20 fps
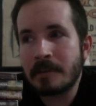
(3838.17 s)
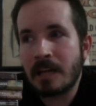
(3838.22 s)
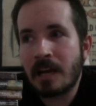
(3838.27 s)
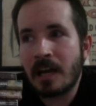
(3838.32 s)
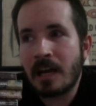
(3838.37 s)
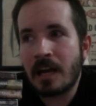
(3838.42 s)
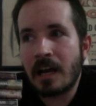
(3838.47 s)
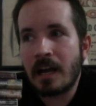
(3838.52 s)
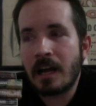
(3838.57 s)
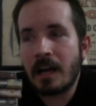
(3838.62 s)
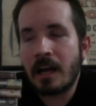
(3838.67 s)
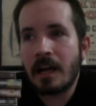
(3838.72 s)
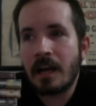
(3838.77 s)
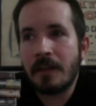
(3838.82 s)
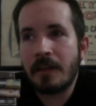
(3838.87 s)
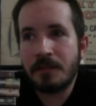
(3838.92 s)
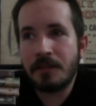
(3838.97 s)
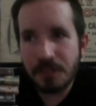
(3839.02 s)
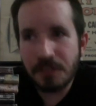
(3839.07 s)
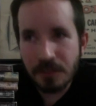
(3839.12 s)
this is
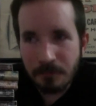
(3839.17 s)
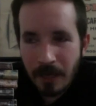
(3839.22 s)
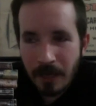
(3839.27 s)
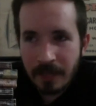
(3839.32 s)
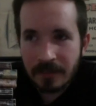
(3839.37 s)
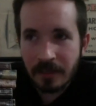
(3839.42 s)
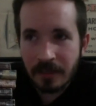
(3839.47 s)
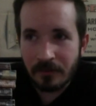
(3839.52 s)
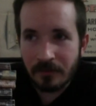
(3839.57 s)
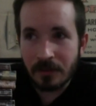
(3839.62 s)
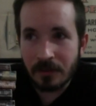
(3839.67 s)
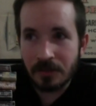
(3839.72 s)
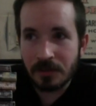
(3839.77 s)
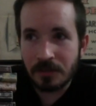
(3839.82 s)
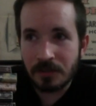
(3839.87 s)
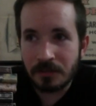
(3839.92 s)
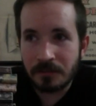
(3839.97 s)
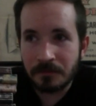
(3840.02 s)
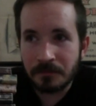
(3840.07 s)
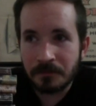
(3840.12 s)
my definition.
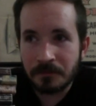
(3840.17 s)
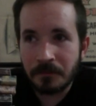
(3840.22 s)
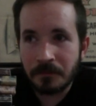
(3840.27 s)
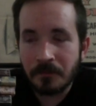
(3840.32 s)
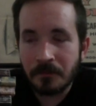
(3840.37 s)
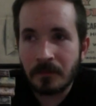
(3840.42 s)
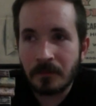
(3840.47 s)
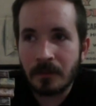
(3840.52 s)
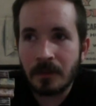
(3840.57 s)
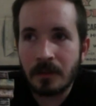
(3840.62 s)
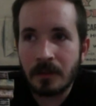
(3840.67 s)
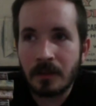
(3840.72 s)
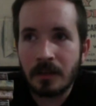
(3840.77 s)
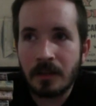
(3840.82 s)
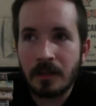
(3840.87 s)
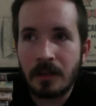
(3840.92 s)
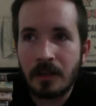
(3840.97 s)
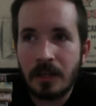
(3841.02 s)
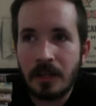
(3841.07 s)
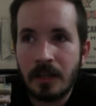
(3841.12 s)

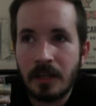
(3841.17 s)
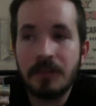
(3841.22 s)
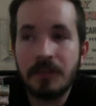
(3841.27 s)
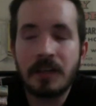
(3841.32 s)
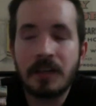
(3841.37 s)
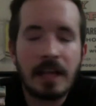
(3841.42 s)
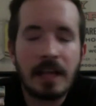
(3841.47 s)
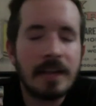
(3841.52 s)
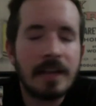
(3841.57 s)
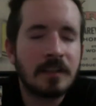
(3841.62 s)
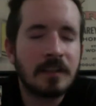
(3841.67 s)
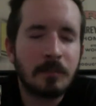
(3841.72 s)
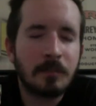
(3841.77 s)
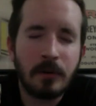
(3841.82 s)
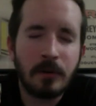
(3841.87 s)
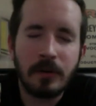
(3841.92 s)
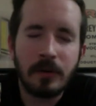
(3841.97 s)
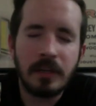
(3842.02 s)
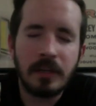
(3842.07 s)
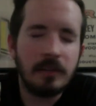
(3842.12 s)
In the classic
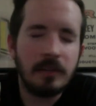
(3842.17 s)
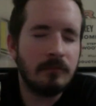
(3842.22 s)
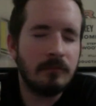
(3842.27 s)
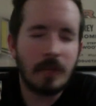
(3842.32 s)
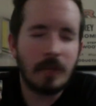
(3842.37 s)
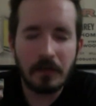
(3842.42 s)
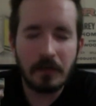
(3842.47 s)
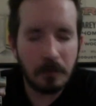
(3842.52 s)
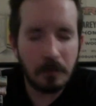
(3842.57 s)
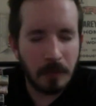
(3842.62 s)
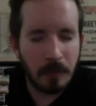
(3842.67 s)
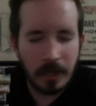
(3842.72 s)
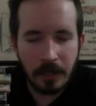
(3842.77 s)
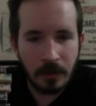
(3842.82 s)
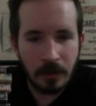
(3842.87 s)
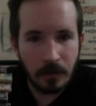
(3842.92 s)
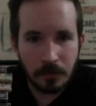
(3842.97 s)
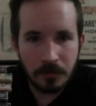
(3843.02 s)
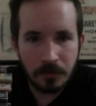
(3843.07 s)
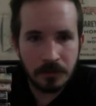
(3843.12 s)
period,
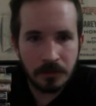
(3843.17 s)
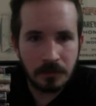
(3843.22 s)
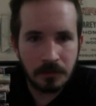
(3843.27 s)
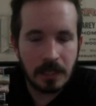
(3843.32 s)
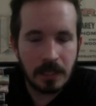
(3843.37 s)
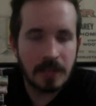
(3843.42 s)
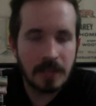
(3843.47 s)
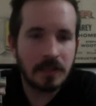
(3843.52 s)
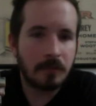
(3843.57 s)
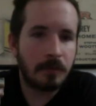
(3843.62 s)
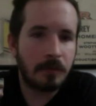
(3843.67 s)
everybody knows. Classic